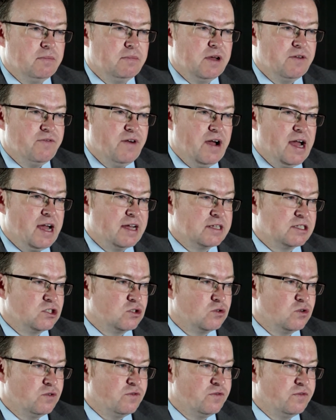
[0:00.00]
If I had to
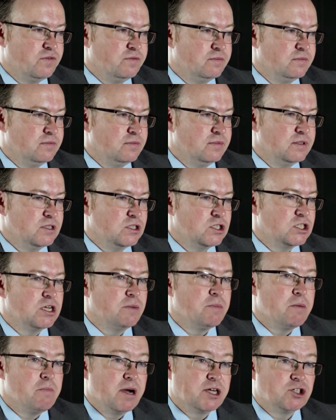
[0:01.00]
sort of
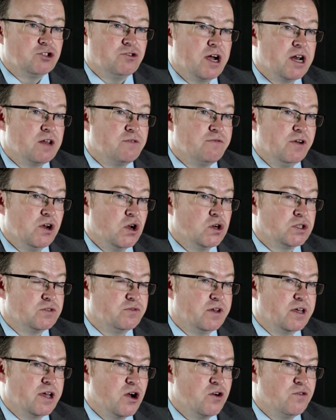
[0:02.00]
sum up my trading
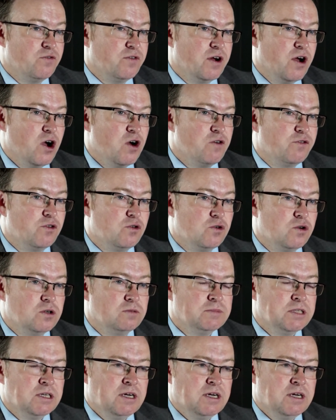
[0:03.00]
philosophy overall,